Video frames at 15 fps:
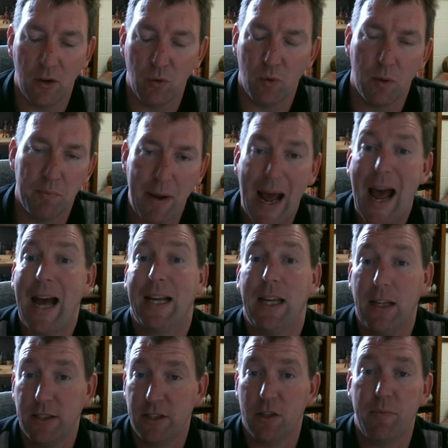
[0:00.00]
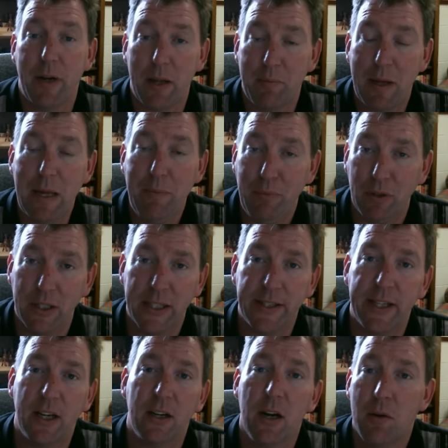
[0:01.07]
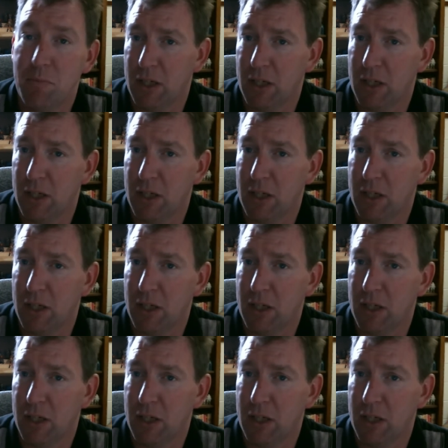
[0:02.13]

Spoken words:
we're packing so many people in there